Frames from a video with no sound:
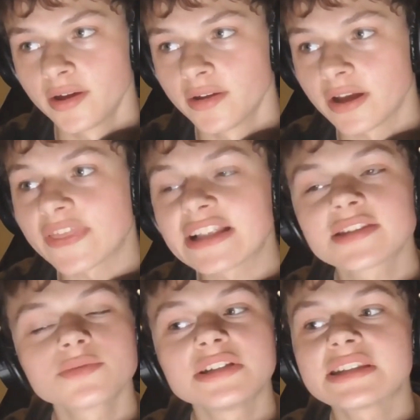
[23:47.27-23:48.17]
Like that's
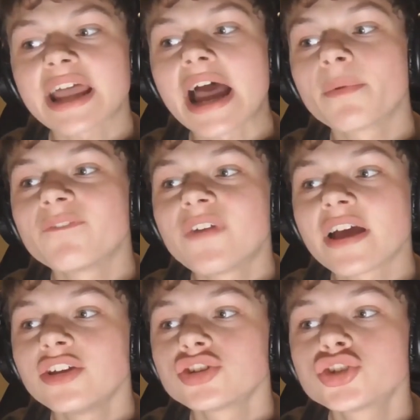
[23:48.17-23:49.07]
the reason like I would
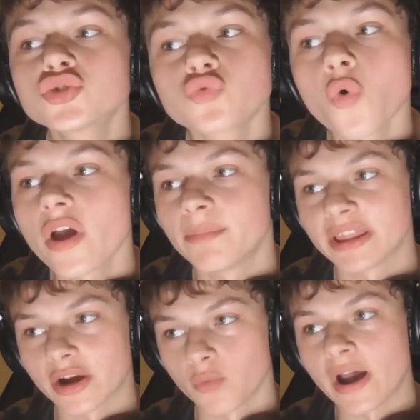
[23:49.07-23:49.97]
fucking destroy
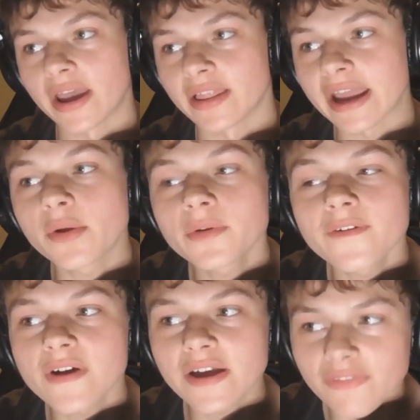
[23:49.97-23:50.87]
Blair White. Like I don't give a
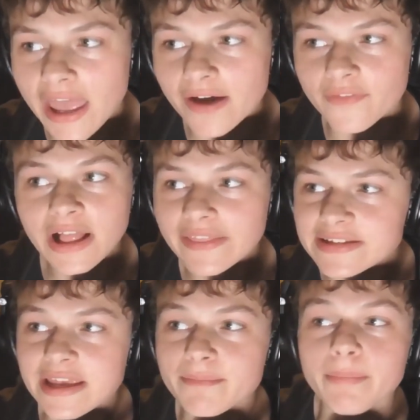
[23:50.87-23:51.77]
fuck if they have the
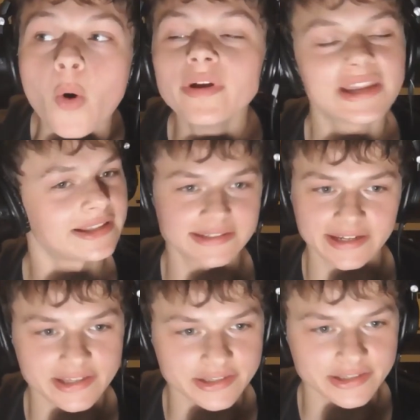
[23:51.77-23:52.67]
same bone
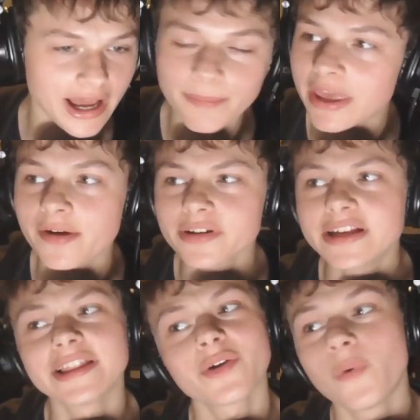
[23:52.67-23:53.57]
density as me. I'm carrying
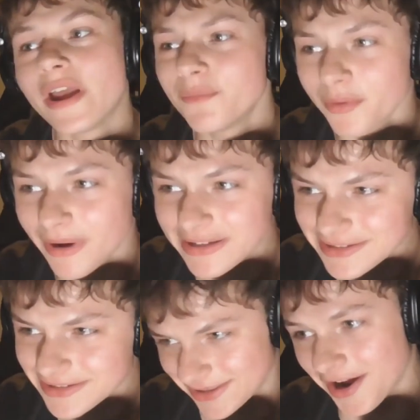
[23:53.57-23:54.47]
like way more muscle
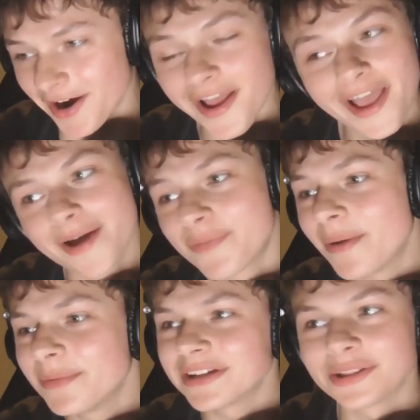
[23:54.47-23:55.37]
than they are and
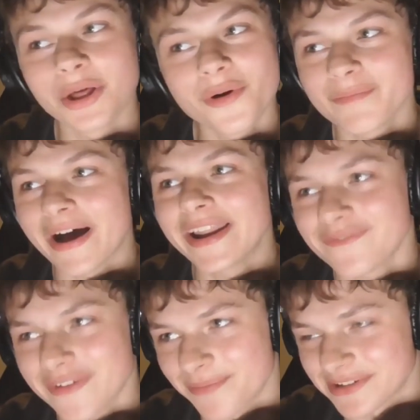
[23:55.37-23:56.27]
probably a lower body
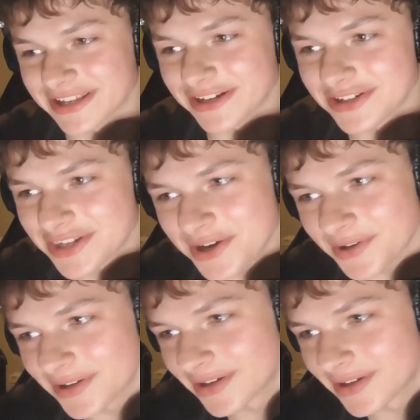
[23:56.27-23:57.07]
fat percentage too.